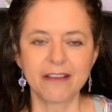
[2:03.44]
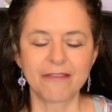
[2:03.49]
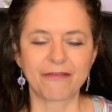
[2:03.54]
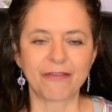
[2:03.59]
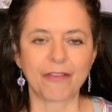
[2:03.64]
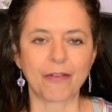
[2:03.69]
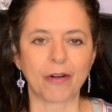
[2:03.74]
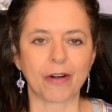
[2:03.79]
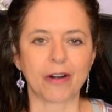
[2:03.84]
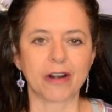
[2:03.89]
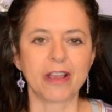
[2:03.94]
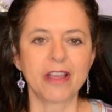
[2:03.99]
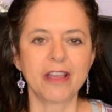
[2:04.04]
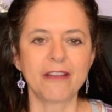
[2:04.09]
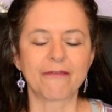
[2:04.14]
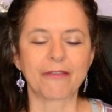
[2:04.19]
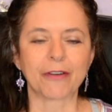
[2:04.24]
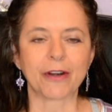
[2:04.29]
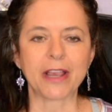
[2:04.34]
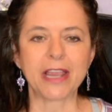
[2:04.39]
for
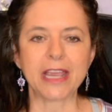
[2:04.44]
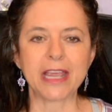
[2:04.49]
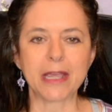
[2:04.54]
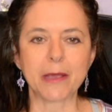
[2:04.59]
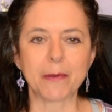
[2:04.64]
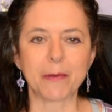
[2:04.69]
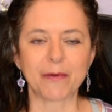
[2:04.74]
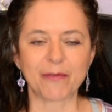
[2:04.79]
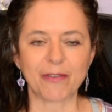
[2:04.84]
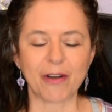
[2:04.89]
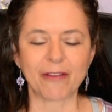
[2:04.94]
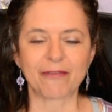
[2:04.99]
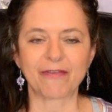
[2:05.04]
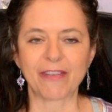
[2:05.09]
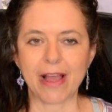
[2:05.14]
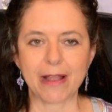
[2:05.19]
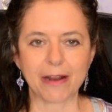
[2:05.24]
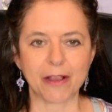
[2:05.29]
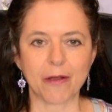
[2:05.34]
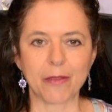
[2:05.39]
him and for our
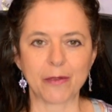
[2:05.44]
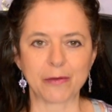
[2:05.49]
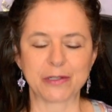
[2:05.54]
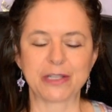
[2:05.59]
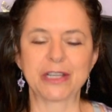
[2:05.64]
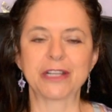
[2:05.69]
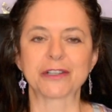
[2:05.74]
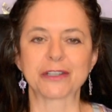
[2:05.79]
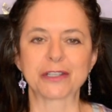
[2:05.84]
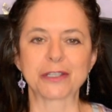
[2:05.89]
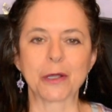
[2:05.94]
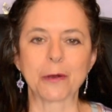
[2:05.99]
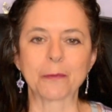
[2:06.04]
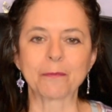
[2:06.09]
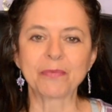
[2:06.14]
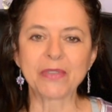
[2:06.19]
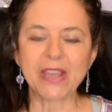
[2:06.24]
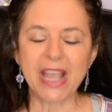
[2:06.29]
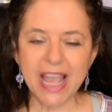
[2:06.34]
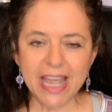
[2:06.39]
family all those years. So
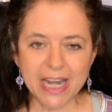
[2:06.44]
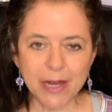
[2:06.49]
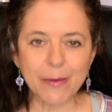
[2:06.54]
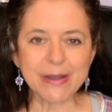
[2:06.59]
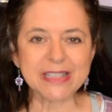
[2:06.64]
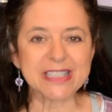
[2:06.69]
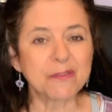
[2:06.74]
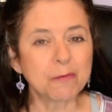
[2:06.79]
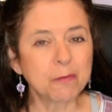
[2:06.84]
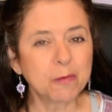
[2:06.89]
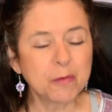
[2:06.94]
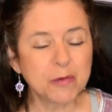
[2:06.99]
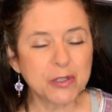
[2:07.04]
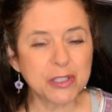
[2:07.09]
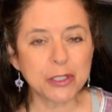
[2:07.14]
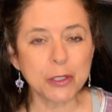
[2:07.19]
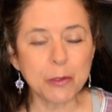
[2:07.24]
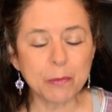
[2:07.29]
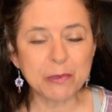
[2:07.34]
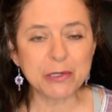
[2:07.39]
anyways,
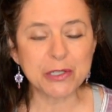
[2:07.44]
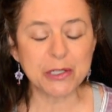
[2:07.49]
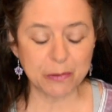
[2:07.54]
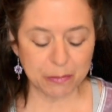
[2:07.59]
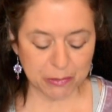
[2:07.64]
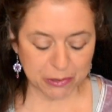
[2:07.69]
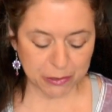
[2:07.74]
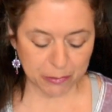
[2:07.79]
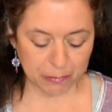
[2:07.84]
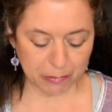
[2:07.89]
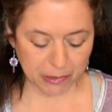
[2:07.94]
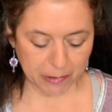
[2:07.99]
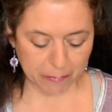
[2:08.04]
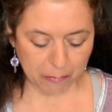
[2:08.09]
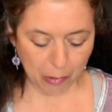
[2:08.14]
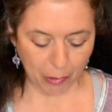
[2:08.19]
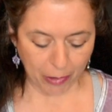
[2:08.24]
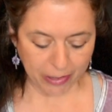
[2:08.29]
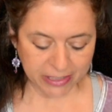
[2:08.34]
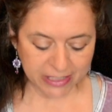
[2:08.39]
super, super, super
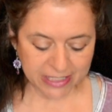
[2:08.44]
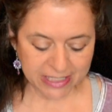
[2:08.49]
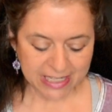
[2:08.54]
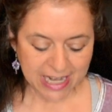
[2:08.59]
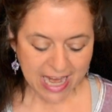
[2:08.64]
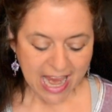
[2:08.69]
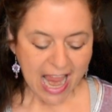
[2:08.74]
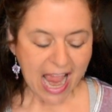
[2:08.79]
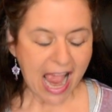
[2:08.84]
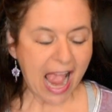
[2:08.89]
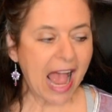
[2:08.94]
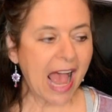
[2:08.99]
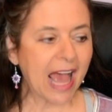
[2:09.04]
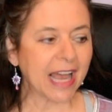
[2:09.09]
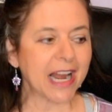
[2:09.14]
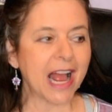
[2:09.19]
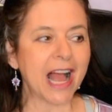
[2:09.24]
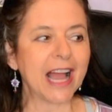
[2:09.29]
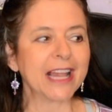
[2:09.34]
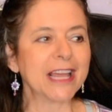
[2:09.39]
important.
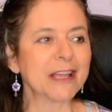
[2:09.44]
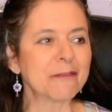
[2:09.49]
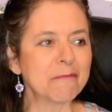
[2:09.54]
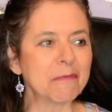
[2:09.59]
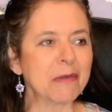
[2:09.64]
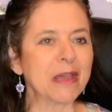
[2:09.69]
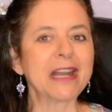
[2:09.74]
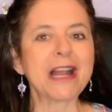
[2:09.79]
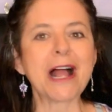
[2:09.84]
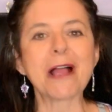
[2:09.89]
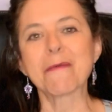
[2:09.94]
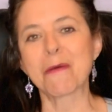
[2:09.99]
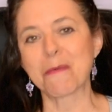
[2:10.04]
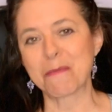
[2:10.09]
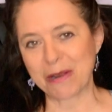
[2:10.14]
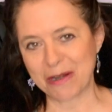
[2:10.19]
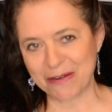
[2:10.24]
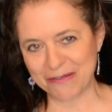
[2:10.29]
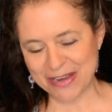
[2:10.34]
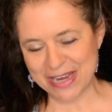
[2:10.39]
And I admit I'm a
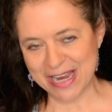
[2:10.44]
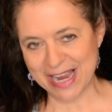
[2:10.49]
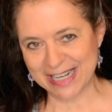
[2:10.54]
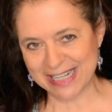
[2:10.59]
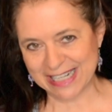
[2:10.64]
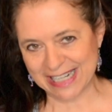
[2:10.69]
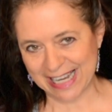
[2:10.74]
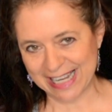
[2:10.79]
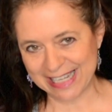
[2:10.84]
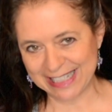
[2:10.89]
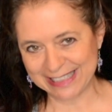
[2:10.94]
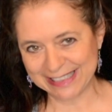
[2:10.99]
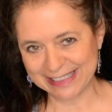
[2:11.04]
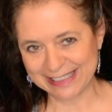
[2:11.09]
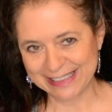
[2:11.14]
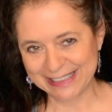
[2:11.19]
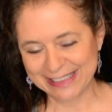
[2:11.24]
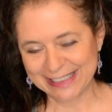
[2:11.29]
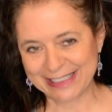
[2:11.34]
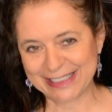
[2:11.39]
bit of a yenta,
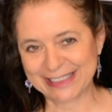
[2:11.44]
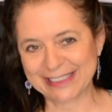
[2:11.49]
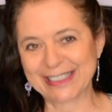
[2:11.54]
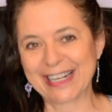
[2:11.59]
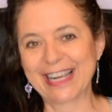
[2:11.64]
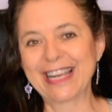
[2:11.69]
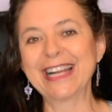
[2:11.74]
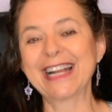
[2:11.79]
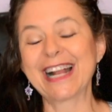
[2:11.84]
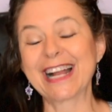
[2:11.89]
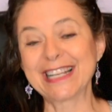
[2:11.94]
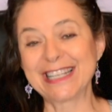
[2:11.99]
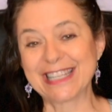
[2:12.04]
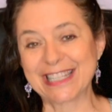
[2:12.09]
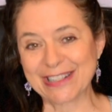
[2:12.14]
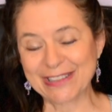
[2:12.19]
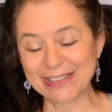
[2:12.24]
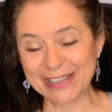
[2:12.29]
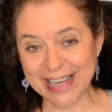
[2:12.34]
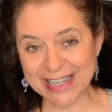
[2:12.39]
all right? I
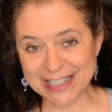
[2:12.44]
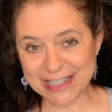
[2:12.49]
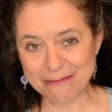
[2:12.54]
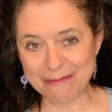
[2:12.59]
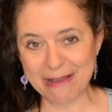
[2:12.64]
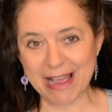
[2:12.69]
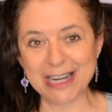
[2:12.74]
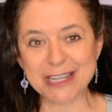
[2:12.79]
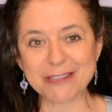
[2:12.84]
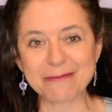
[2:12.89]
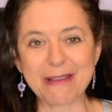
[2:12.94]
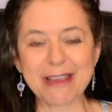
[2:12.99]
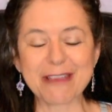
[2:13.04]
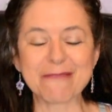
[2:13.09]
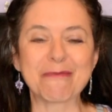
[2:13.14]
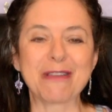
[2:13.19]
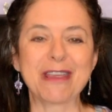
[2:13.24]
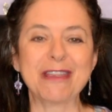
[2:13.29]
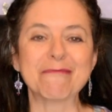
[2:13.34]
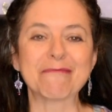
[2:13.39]
do like to
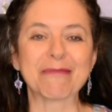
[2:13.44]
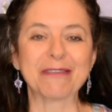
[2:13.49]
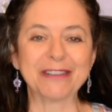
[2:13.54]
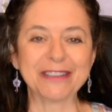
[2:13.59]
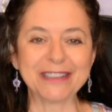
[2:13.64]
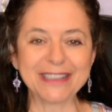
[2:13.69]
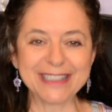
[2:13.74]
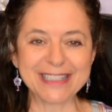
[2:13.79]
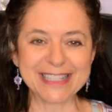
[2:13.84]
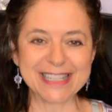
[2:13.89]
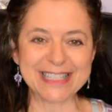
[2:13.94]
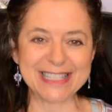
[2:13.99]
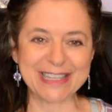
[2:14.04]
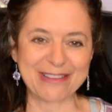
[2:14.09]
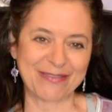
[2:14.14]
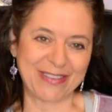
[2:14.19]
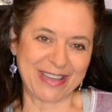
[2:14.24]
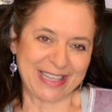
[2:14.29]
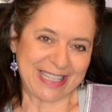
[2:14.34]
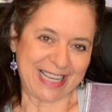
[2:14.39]
matchmake people. It's
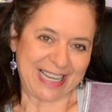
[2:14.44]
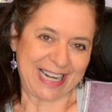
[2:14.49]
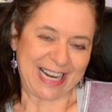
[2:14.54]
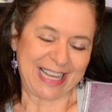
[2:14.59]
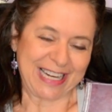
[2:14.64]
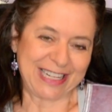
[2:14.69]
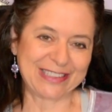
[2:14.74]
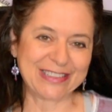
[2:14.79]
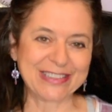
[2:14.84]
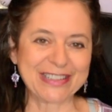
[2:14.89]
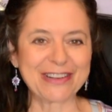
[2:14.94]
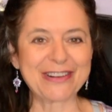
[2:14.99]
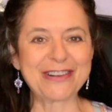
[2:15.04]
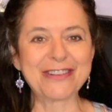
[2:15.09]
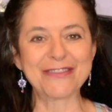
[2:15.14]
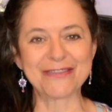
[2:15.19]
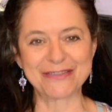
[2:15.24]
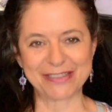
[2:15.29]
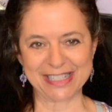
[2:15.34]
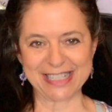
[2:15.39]
something that I don't
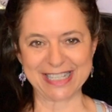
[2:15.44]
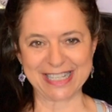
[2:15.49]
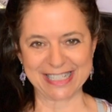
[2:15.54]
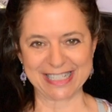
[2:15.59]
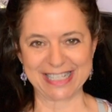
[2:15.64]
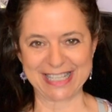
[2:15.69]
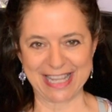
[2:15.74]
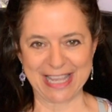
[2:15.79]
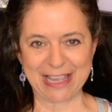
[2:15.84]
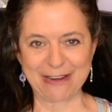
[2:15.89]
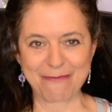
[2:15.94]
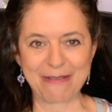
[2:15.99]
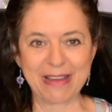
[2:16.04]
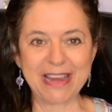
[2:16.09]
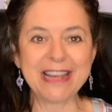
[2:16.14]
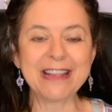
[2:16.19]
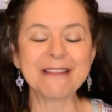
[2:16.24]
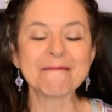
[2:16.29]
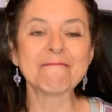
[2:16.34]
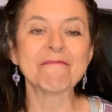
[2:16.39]
know, it's just in
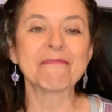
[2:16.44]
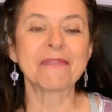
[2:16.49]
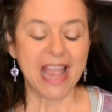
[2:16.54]
me.